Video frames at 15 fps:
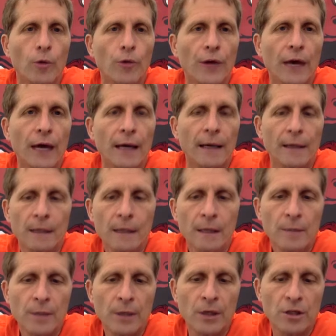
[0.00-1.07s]
day
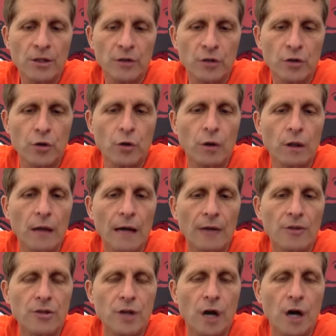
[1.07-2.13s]
because of a 2 o'clock
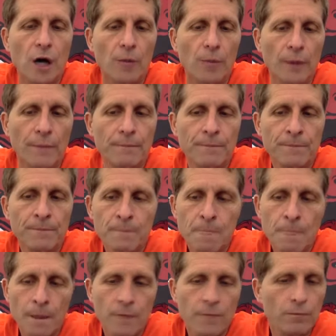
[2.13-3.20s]
start. But
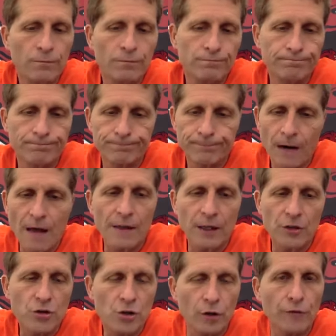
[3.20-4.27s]
I think
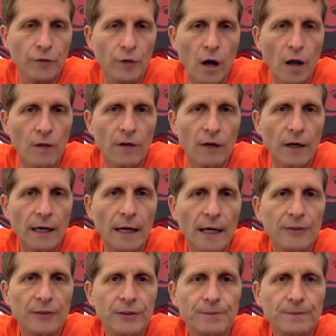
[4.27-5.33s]
it's good for all of our
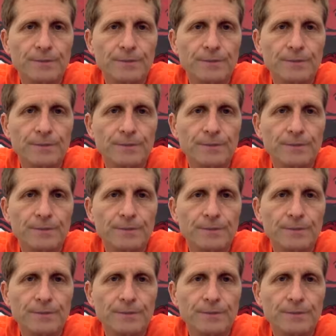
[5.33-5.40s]
guys.